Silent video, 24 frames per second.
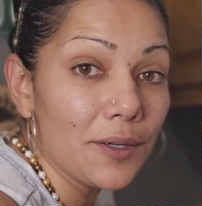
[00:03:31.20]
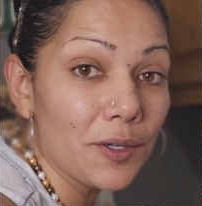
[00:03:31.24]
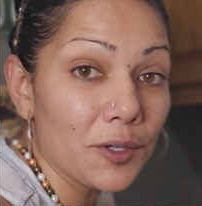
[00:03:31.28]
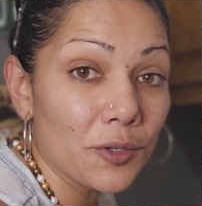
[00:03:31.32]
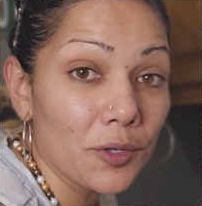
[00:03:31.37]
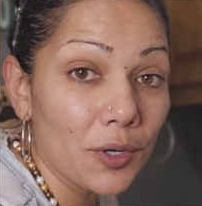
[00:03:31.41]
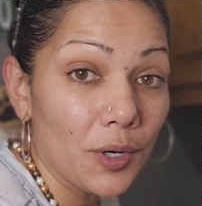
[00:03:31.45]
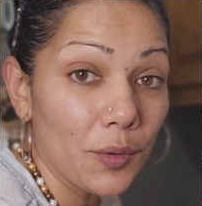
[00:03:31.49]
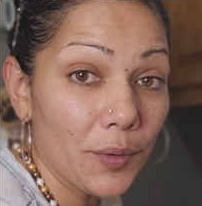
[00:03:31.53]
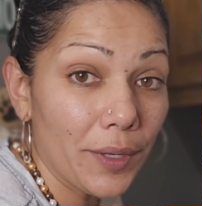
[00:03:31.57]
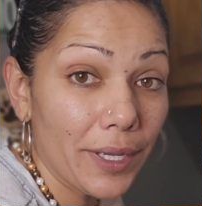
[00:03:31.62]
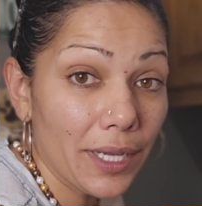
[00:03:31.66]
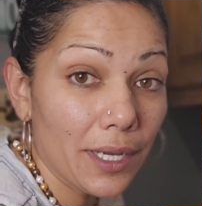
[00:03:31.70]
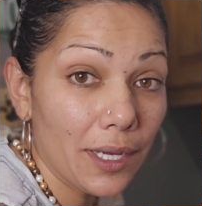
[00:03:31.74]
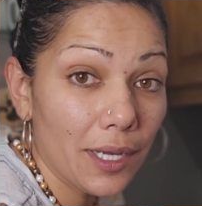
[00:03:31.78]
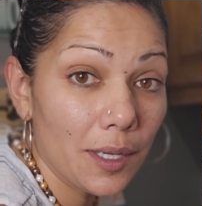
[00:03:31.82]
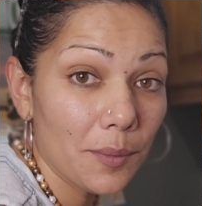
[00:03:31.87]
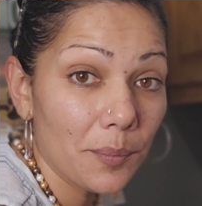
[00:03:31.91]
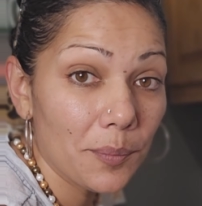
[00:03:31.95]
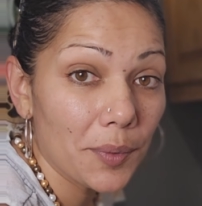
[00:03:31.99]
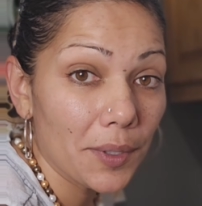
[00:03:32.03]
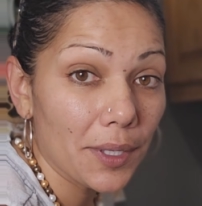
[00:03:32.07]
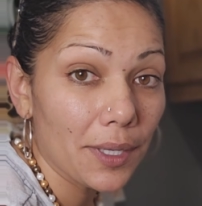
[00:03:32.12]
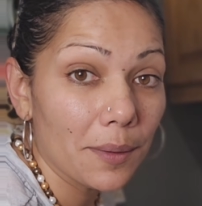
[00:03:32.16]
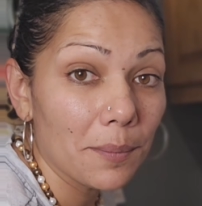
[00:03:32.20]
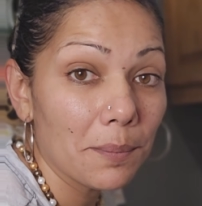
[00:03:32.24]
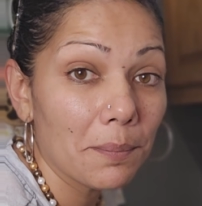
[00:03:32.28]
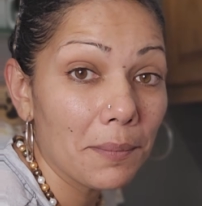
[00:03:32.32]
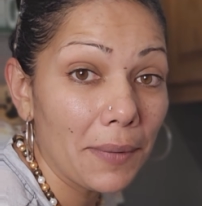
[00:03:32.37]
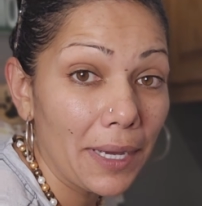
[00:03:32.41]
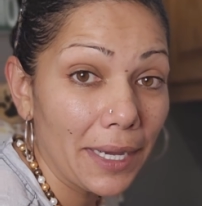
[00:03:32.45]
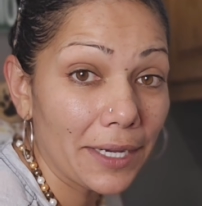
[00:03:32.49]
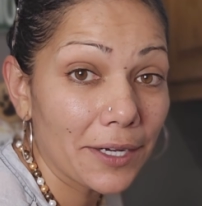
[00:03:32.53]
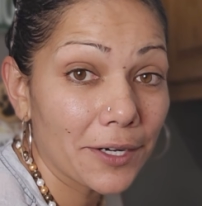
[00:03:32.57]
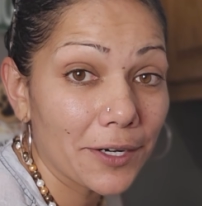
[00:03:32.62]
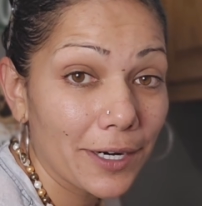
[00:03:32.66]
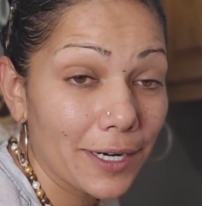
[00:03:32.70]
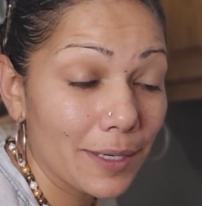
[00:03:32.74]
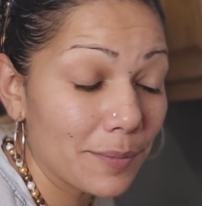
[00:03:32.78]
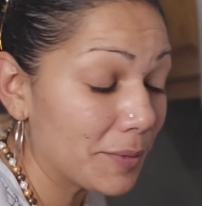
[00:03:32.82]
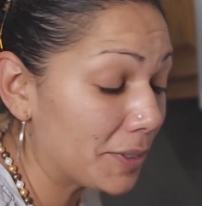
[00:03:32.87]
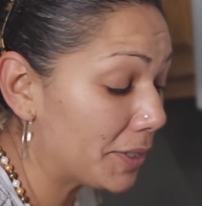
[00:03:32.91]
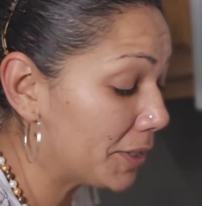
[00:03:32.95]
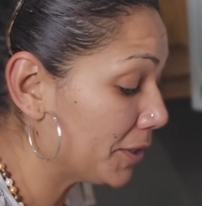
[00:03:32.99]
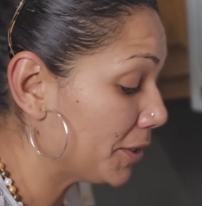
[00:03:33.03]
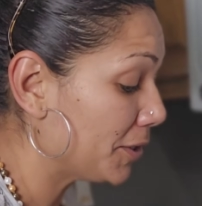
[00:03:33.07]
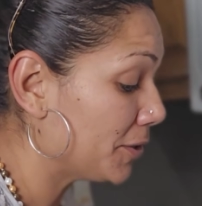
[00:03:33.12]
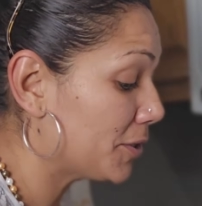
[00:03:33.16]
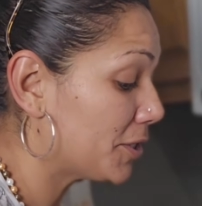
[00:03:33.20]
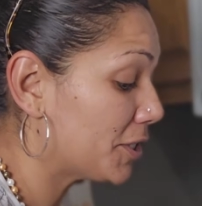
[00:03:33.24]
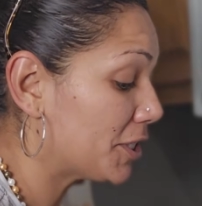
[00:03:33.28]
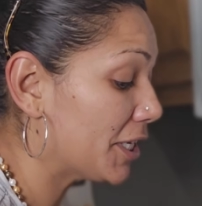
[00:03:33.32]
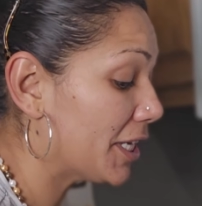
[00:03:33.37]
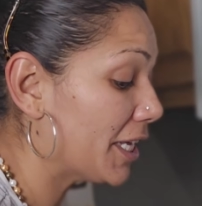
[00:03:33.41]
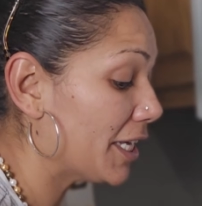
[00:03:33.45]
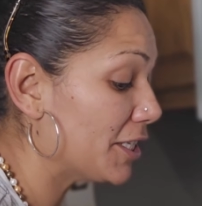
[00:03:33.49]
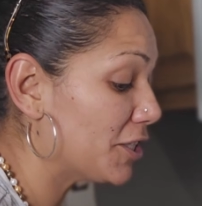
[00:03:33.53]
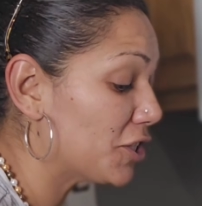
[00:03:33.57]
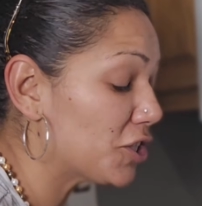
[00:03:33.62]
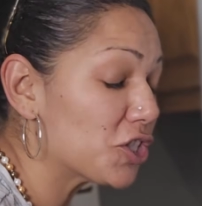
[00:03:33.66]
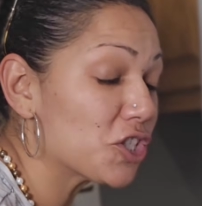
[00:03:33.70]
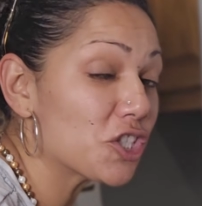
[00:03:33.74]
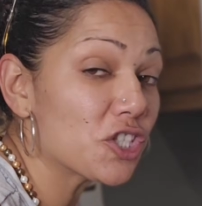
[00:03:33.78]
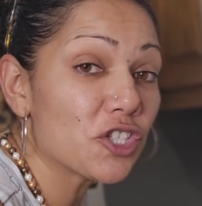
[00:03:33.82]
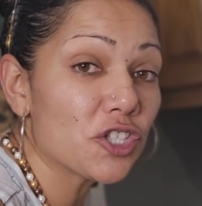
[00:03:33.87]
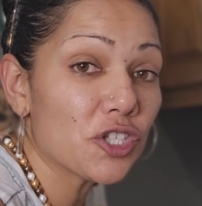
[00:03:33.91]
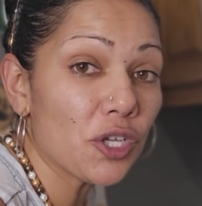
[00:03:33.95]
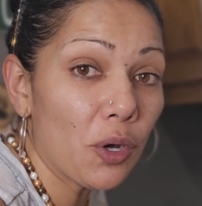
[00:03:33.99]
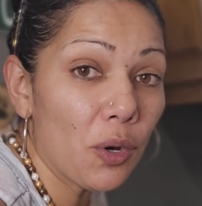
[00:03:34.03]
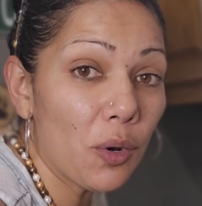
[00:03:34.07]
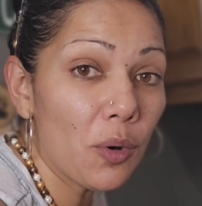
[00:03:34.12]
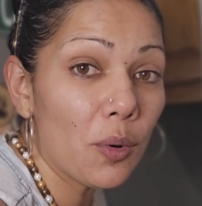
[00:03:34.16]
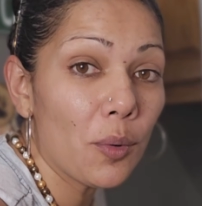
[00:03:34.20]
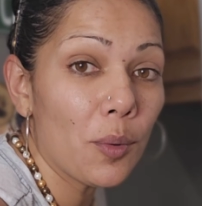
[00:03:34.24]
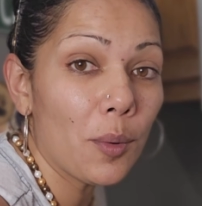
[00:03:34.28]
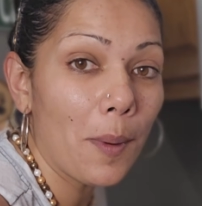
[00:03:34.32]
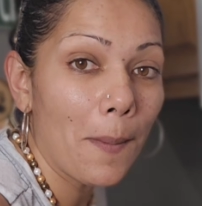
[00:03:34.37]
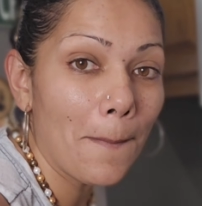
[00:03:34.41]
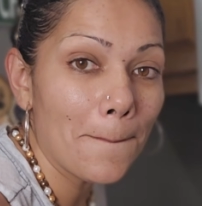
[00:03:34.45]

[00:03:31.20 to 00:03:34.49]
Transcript: Growing up, my grandma used to get so